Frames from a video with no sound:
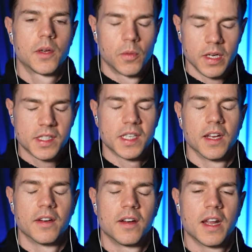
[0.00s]
Well
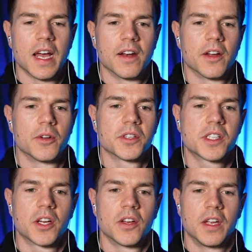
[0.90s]
said. And I'd
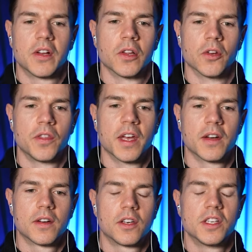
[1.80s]
also include
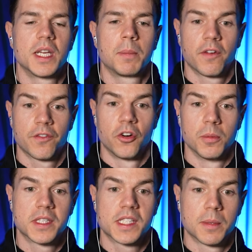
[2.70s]
that using
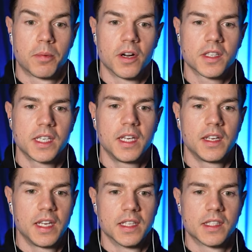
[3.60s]
performance as a
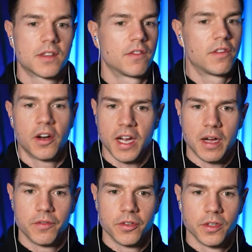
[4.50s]
proxy is very
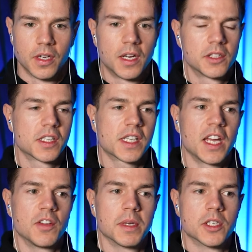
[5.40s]
helpful. Just say
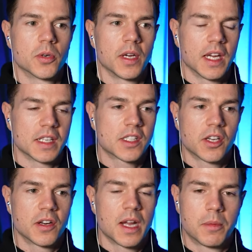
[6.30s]
you've been doing a
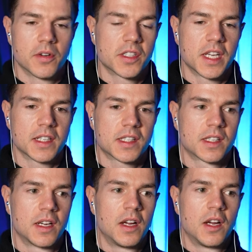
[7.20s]
certain number of
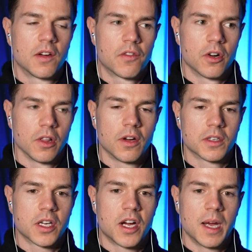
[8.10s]
sets for a long
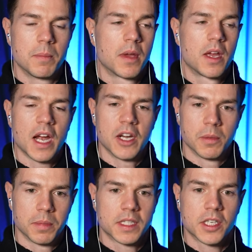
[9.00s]
time and
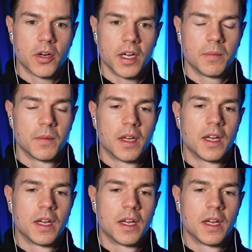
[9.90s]
you're plateauing.